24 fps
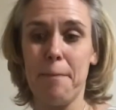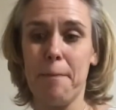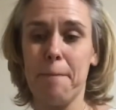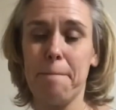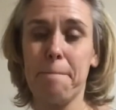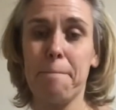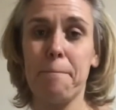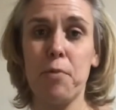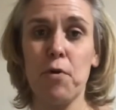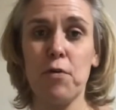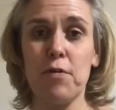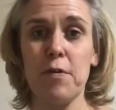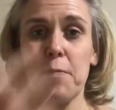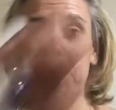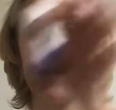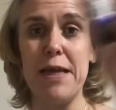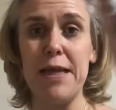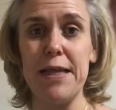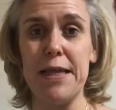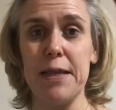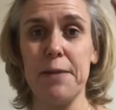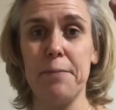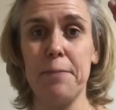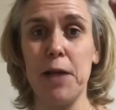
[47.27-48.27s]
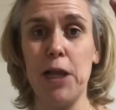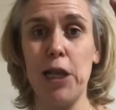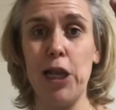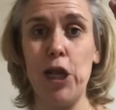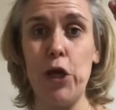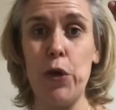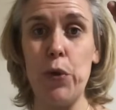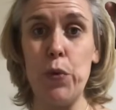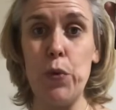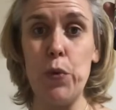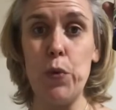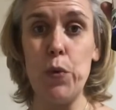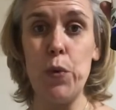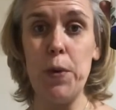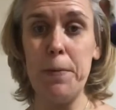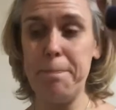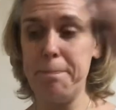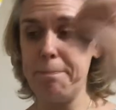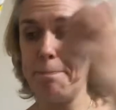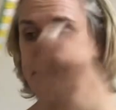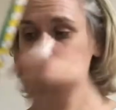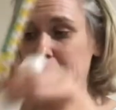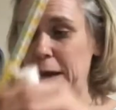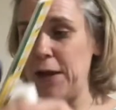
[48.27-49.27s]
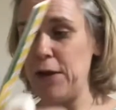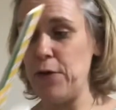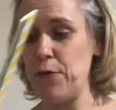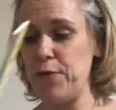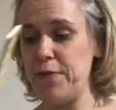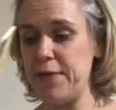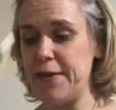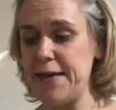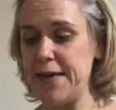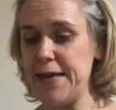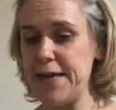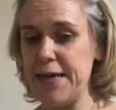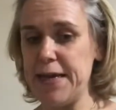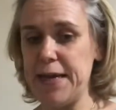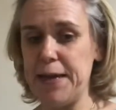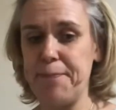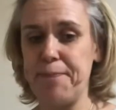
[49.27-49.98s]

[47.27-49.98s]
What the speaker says: possibly some glue, a glue stick,